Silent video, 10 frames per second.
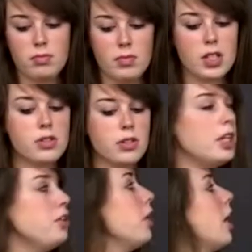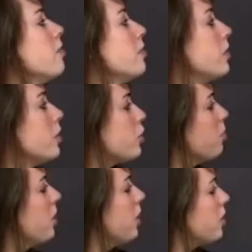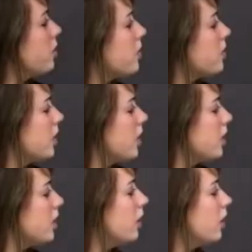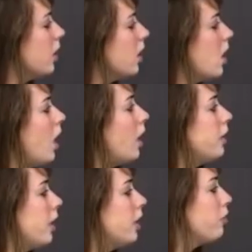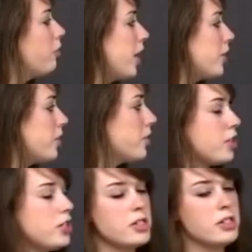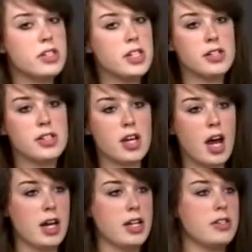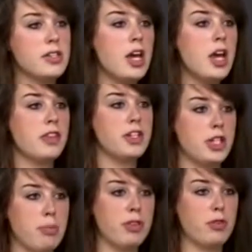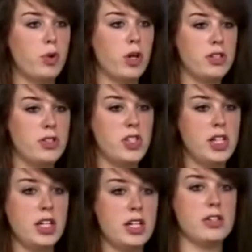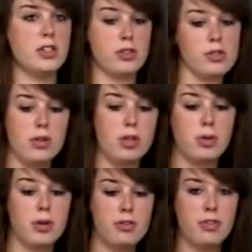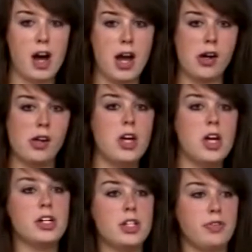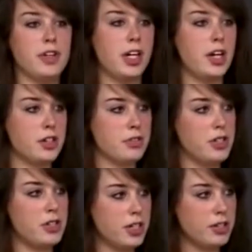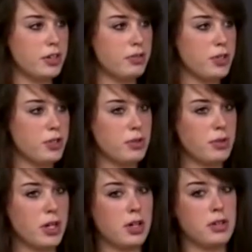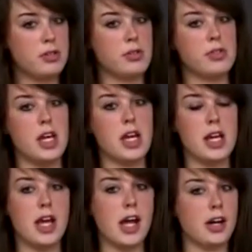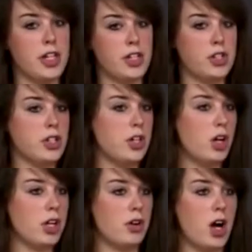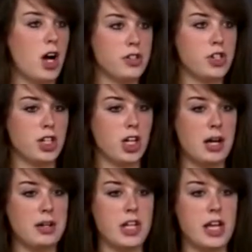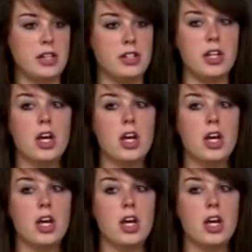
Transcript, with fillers: So then you have germination of the seed. And then factors such as seed size, the depth of where the seed is in the soil profile, different characteristics of your soil, so say aeration, you know, oxygen content,